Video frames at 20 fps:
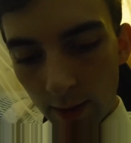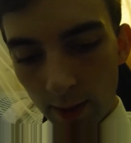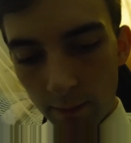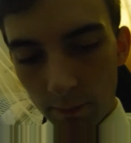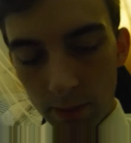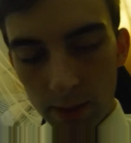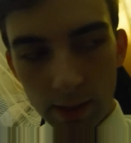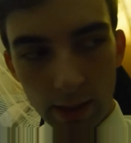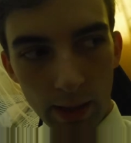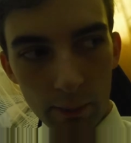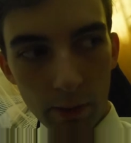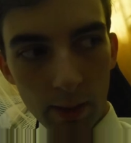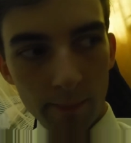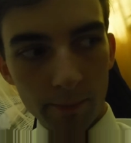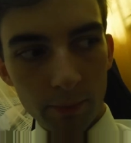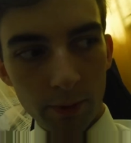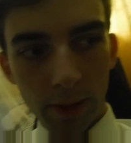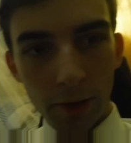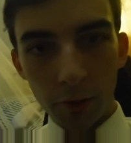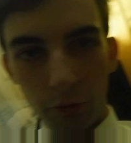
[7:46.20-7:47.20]
He came up
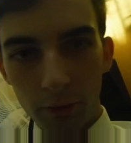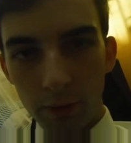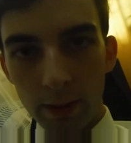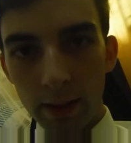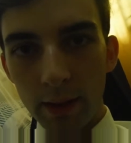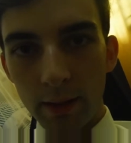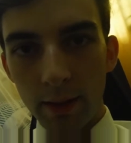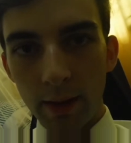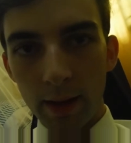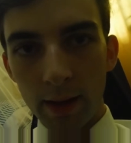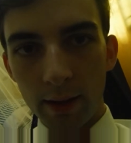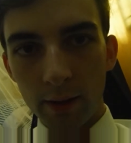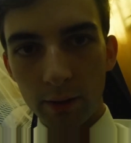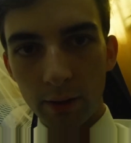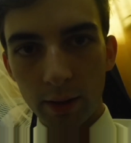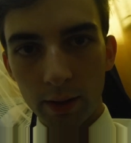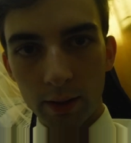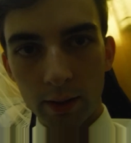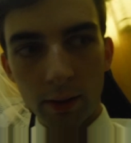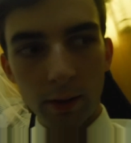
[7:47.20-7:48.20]
to Elder Lee today. He's
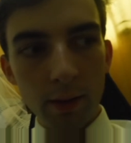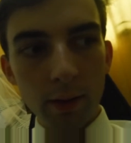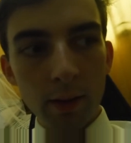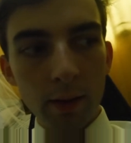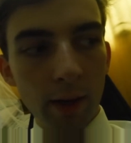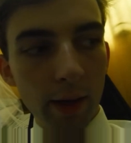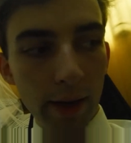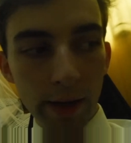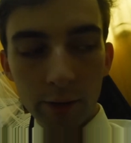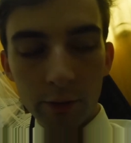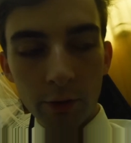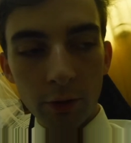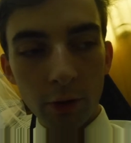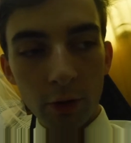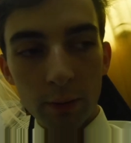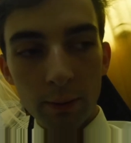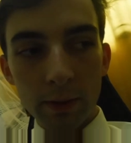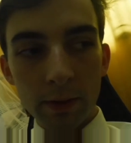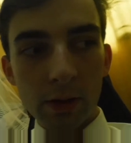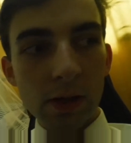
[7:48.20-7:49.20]
like, "Hey, so you're
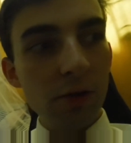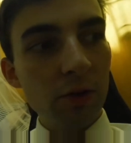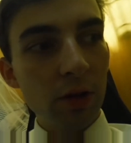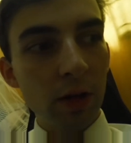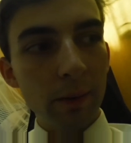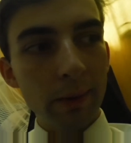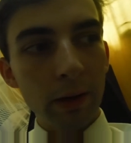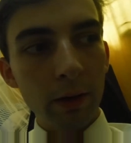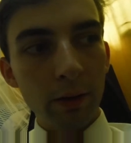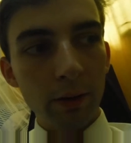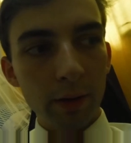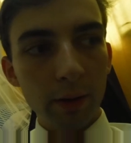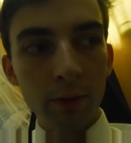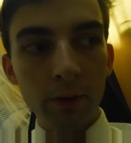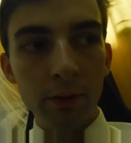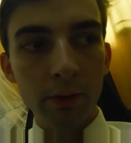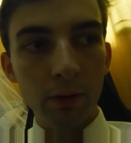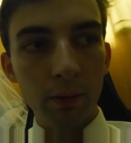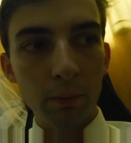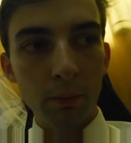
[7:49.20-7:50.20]
going to be teaching about
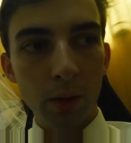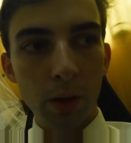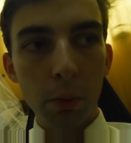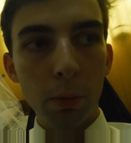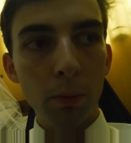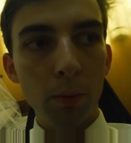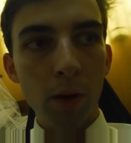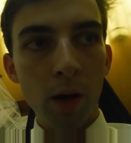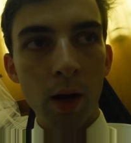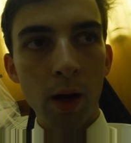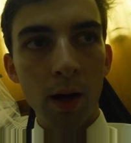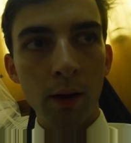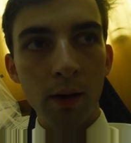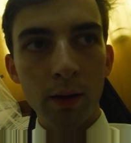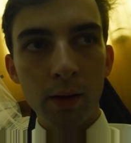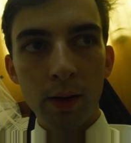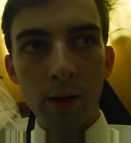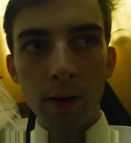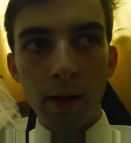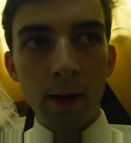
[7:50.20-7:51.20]
this and blah blah blah,"
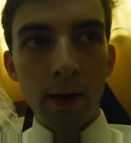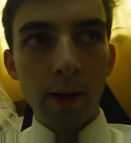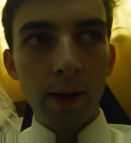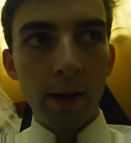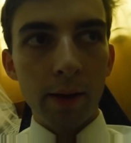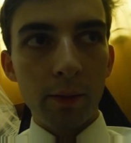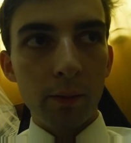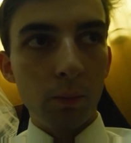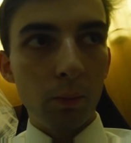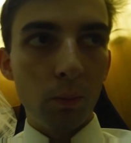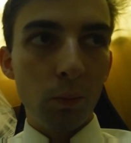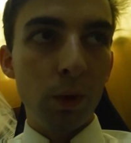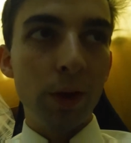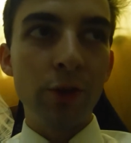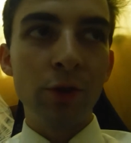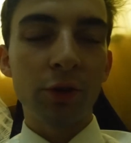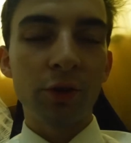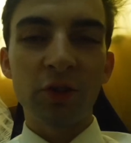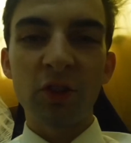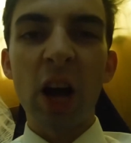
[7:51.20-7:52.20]
and we
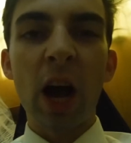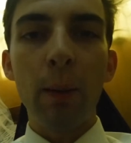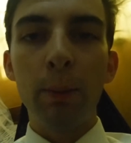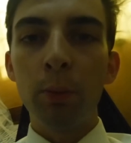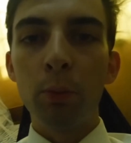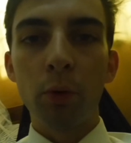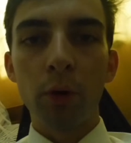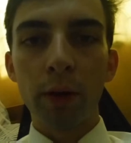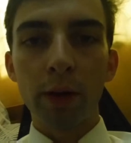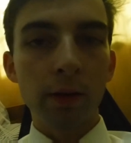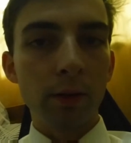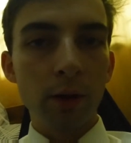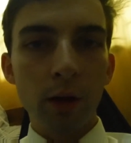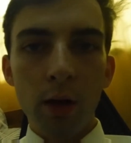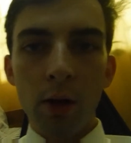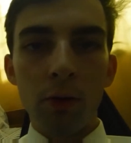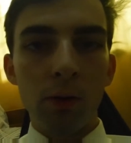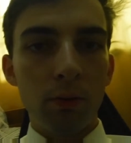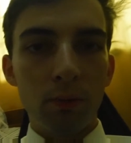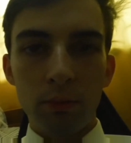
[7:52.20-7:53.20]
just stop him. We're like,
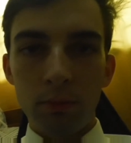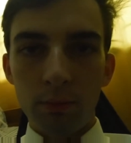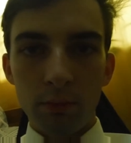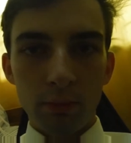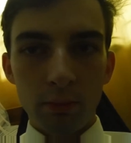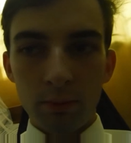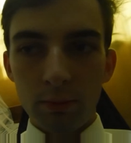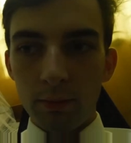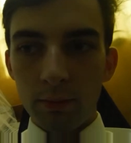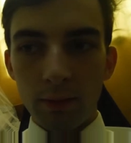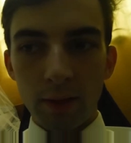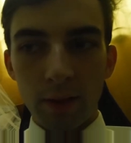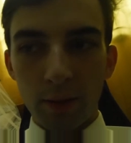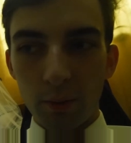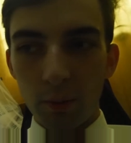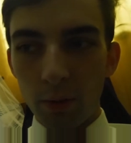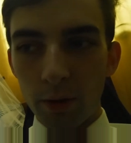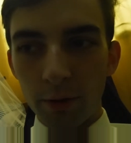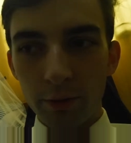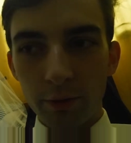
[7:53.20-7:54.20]
"No, like
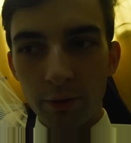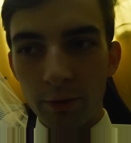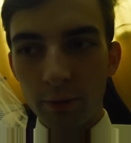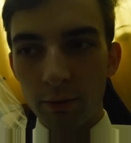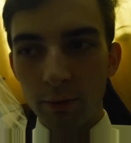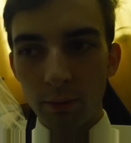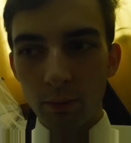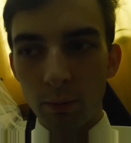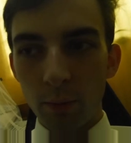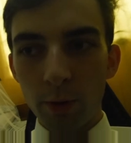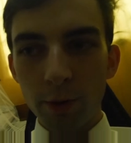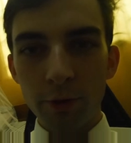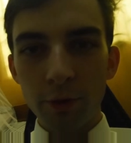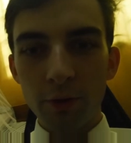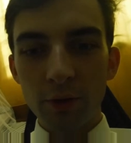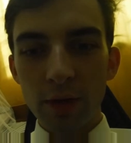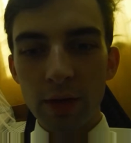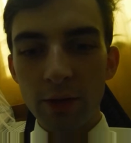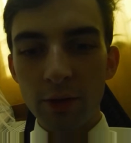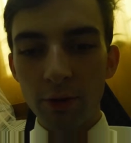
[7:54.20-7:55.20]
where's your
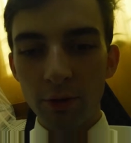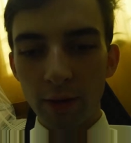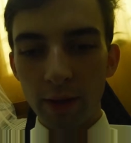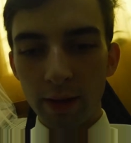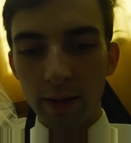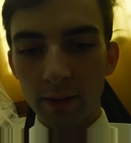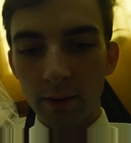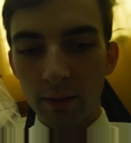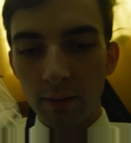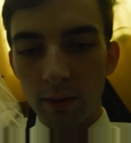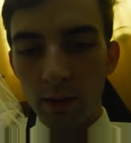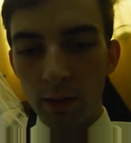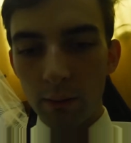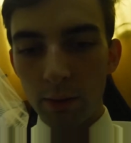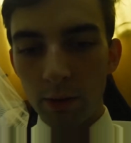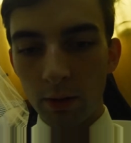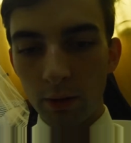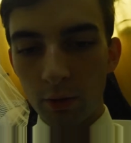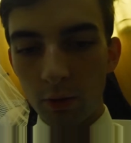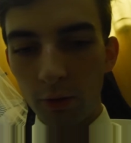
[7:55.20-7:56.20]
teacher? Like, I mean,
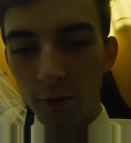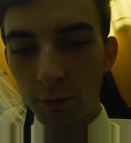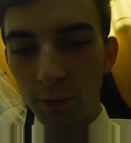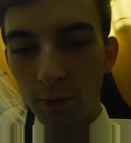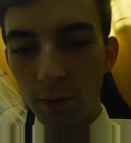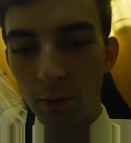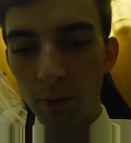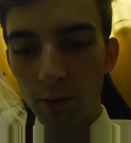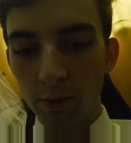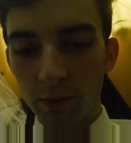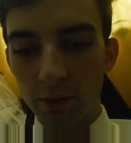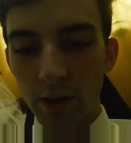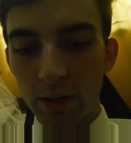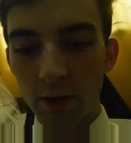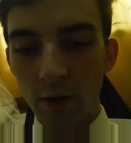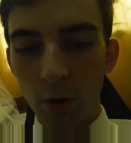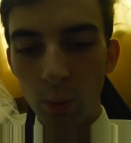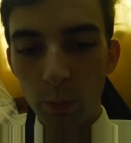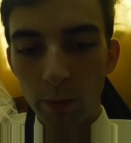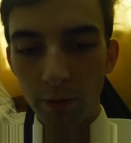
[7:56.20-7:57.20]
of course we don't want to say
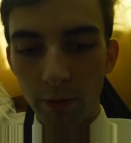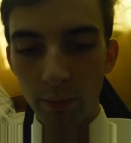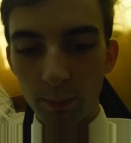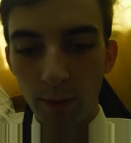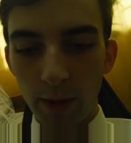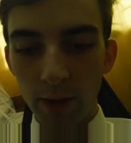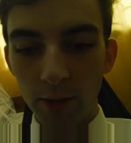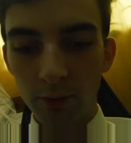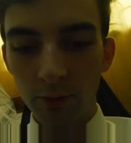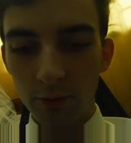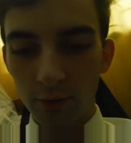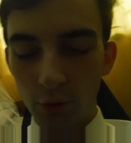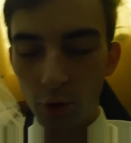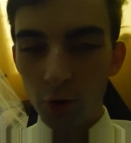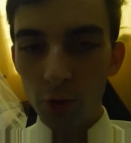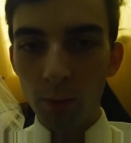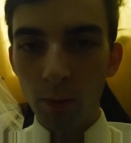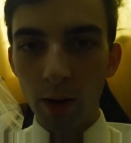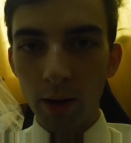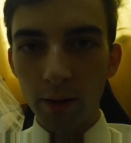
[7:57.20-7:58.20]
no, but for the past
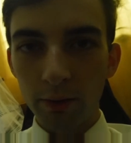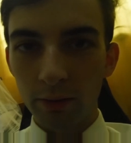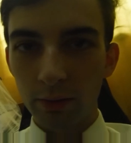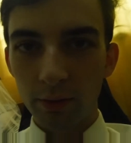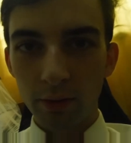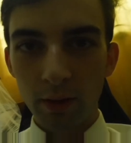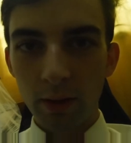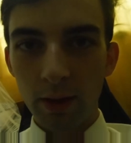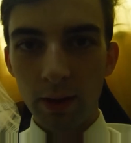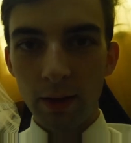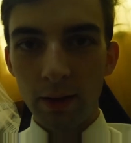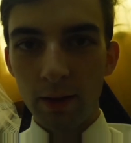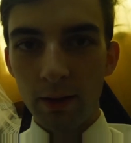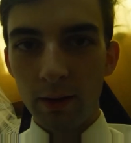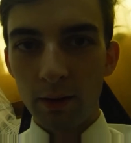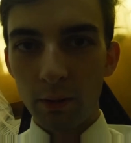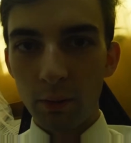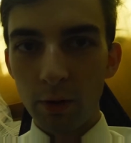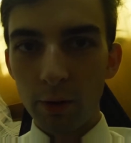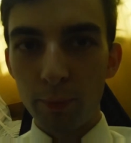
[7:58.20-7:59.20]
2 months,
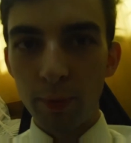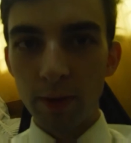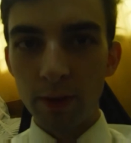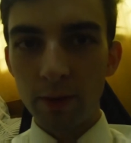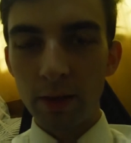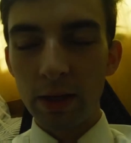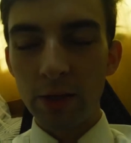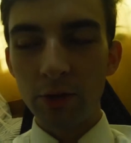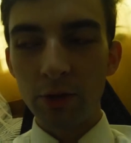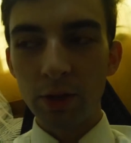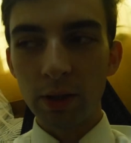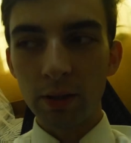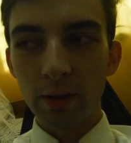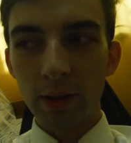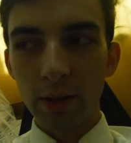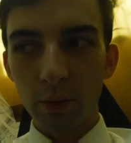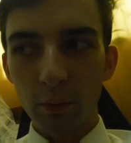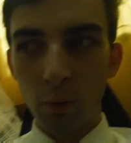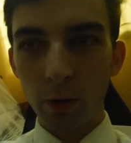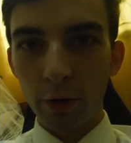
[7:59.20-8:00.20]
we've been teaching.
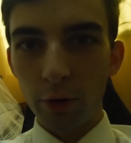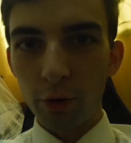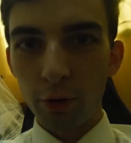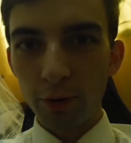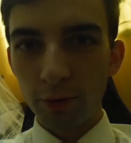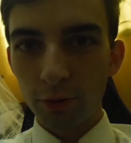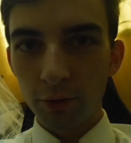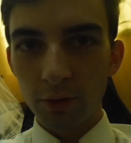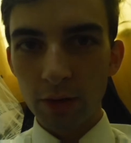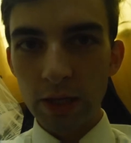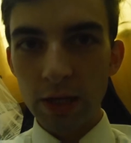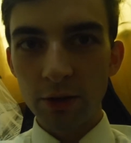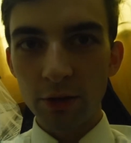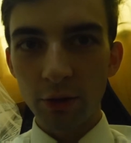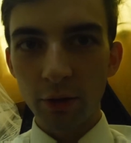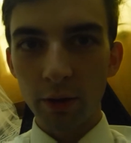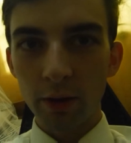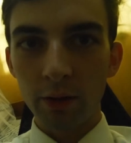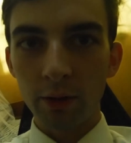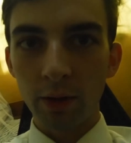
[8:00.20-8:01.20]
Like, who's your teacher?"
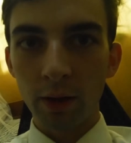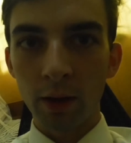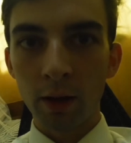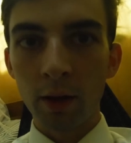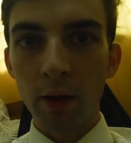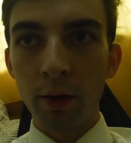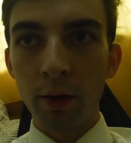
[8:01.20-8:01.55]
And he's like,